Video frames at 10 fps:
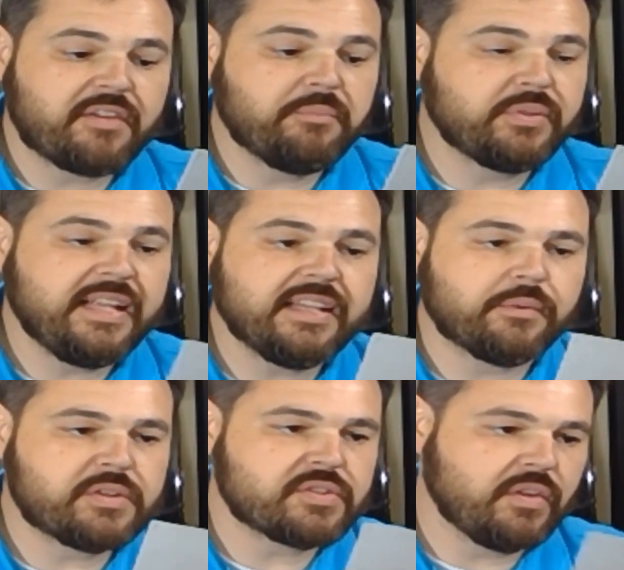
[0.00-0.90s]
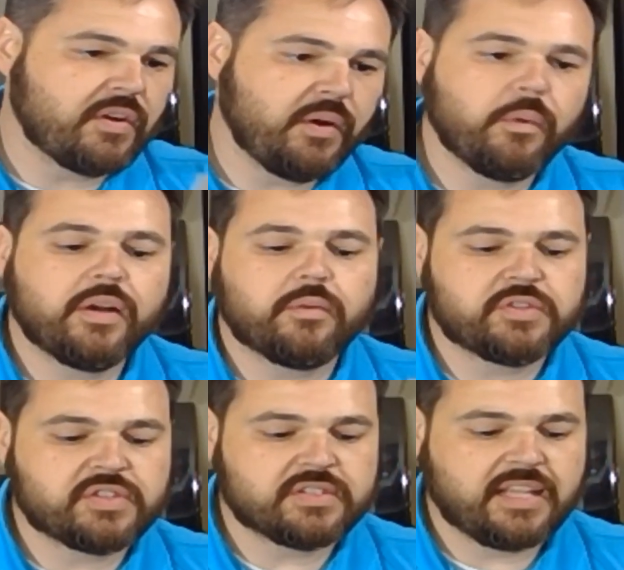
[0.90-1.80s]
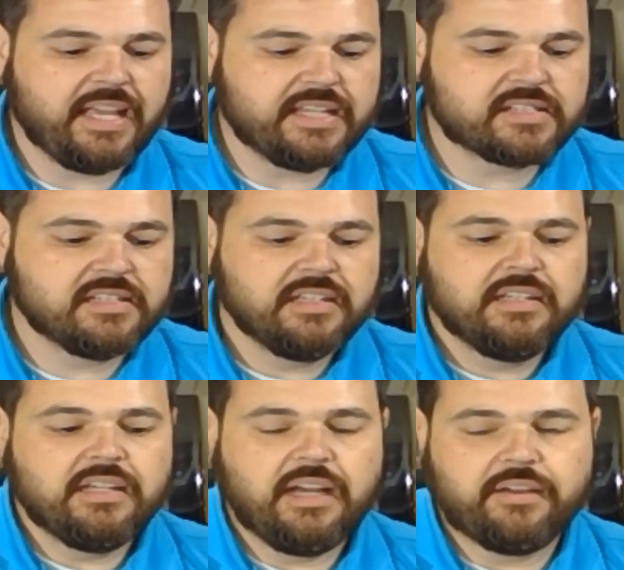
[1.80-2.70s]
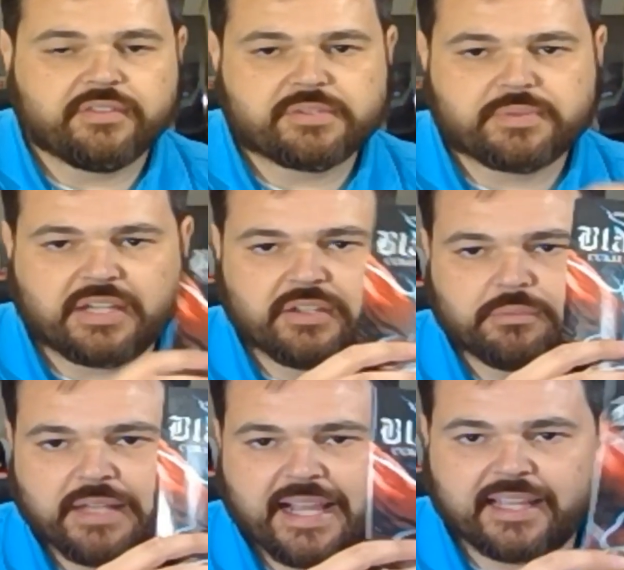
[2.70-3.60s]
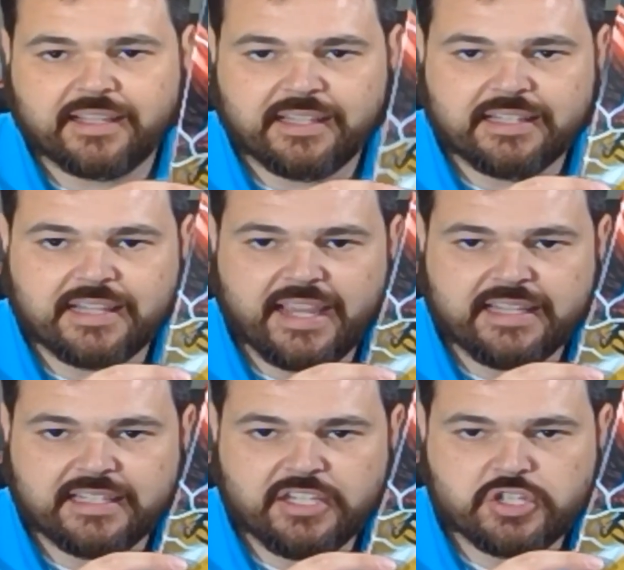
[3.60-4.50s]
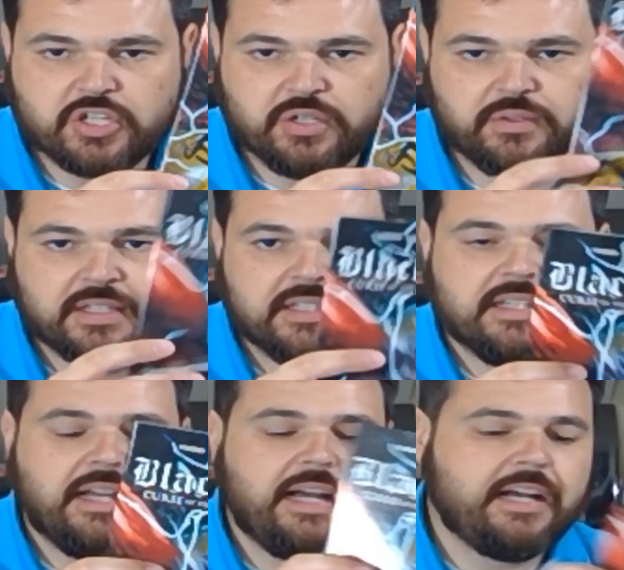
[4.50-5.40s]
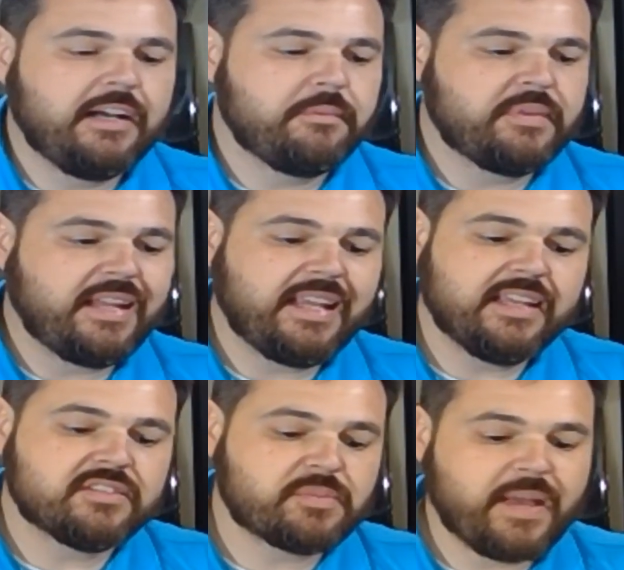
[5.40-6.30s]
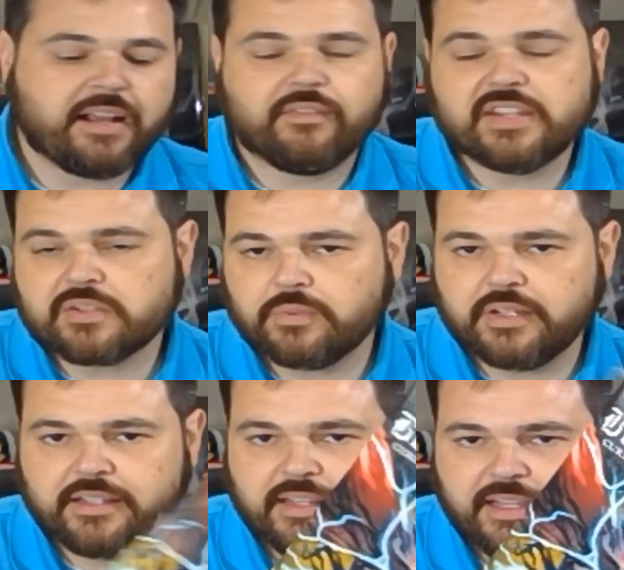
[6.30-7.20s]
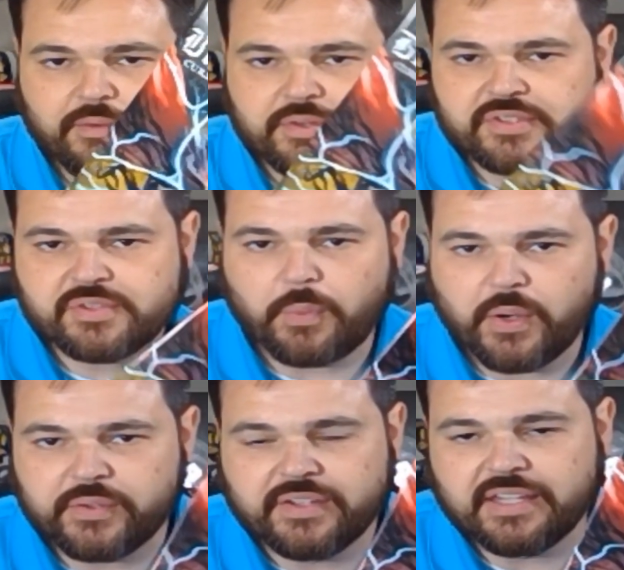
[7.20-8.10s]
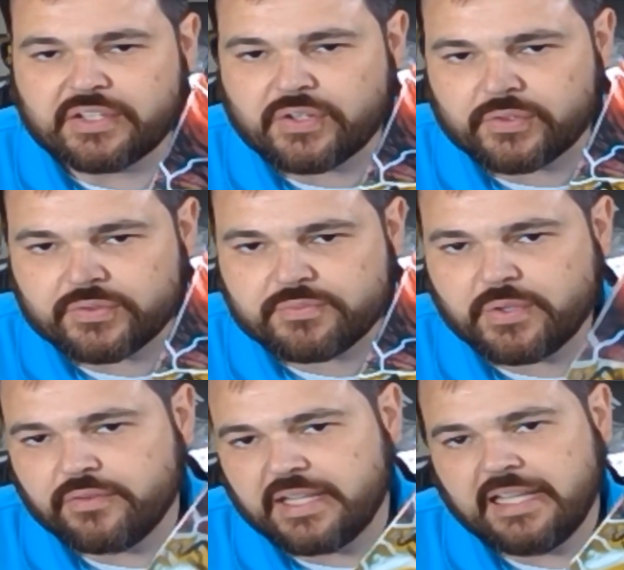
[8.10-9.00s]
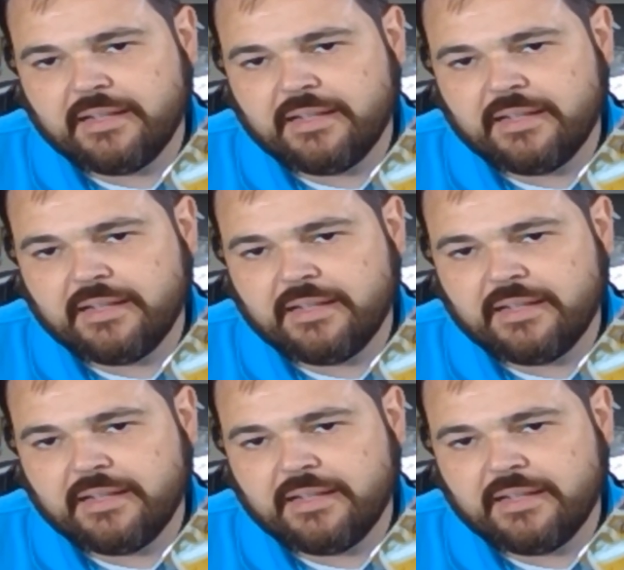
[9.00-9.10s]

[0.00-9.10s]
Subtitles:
completely original artwork, which is the case for this particular Black Knight issue. And again, spec on this one, he was spoiled in the Eternals movie.